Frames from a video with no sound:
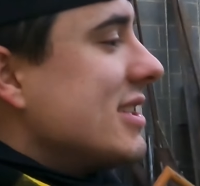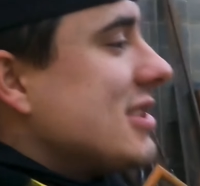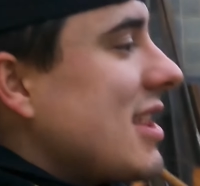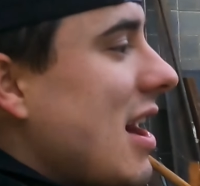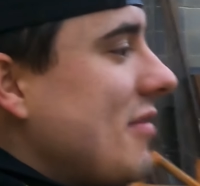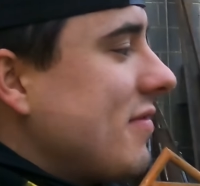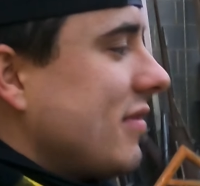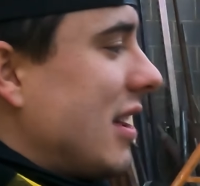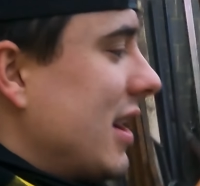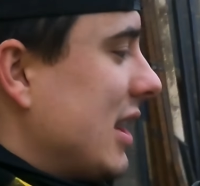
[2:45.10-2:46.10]
stuff
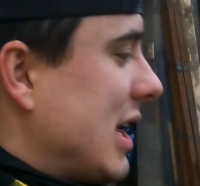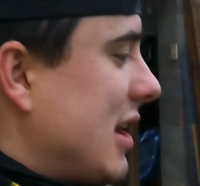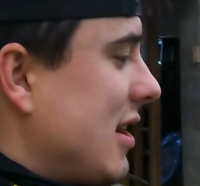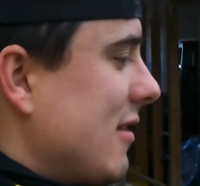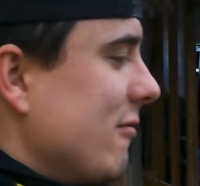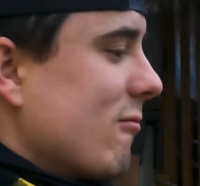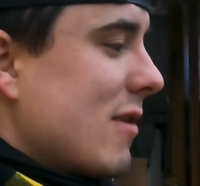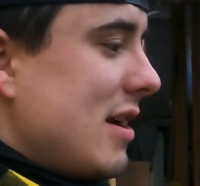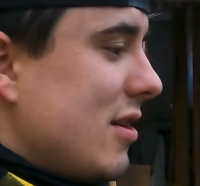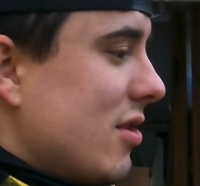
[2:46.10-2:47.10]
like
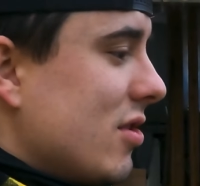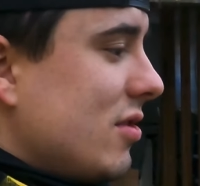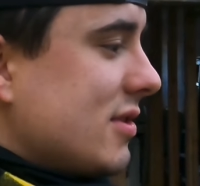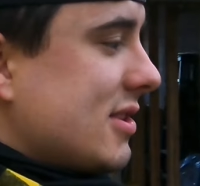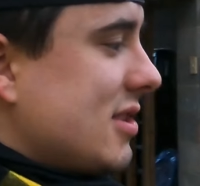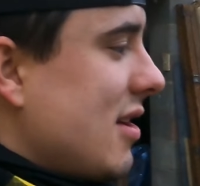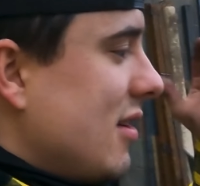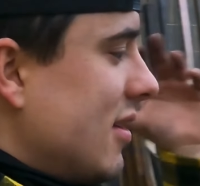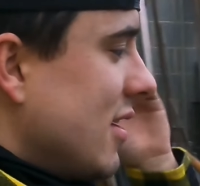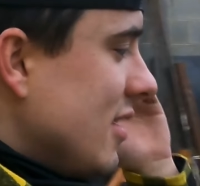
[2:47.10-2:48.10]
reels,
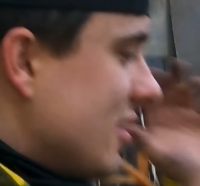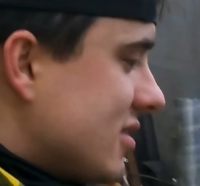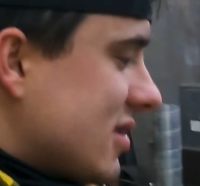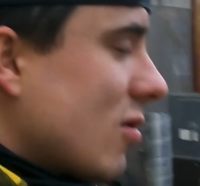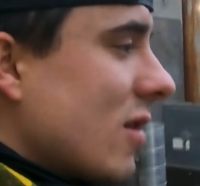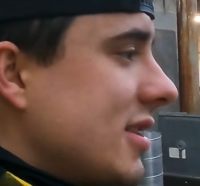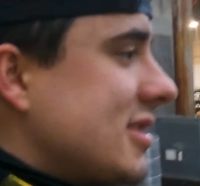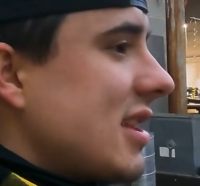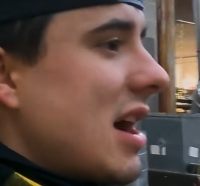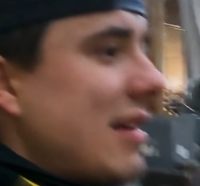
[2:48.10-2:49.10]
story
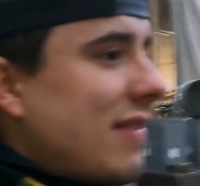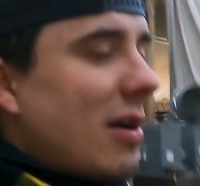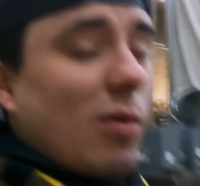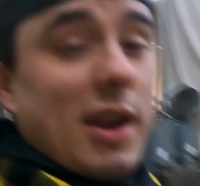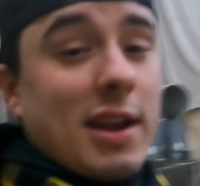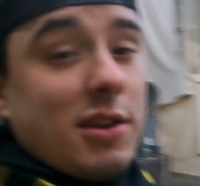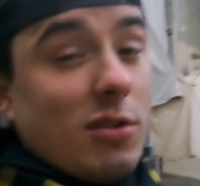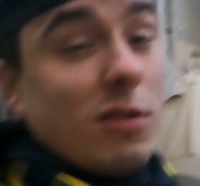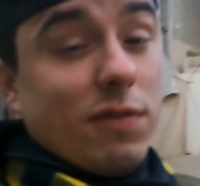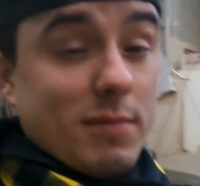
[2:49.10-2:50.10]
stuff on what I
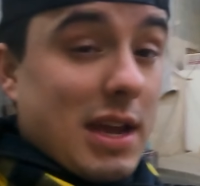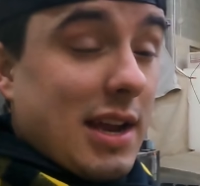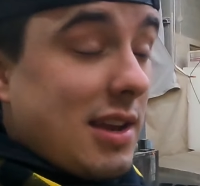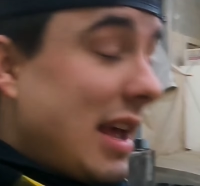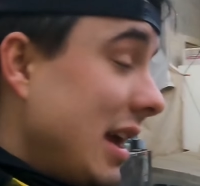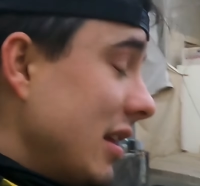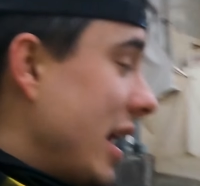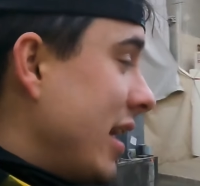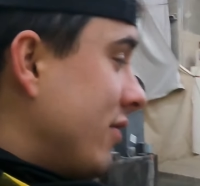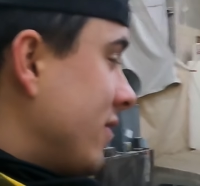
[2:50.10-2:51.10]
do from day-to-day
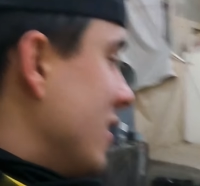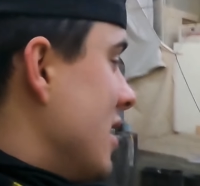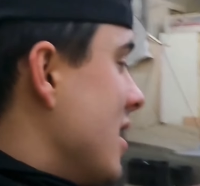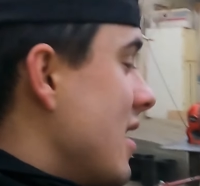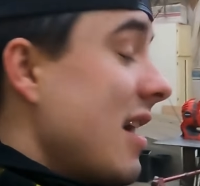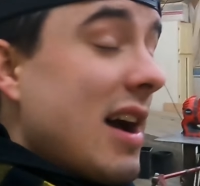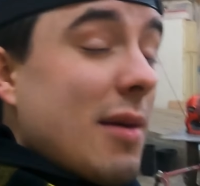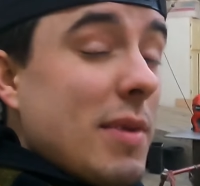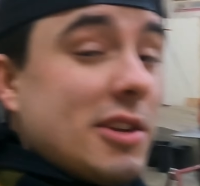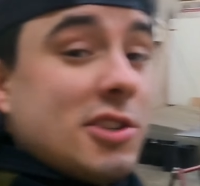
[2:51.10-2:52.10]
life.
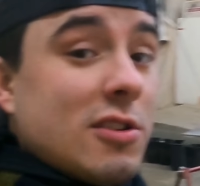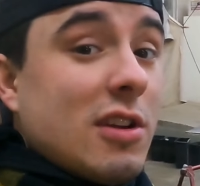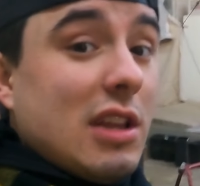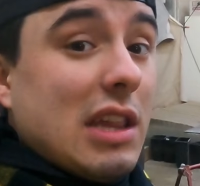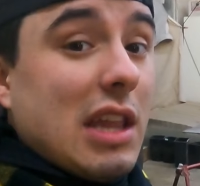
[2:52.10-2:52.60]
Make sure to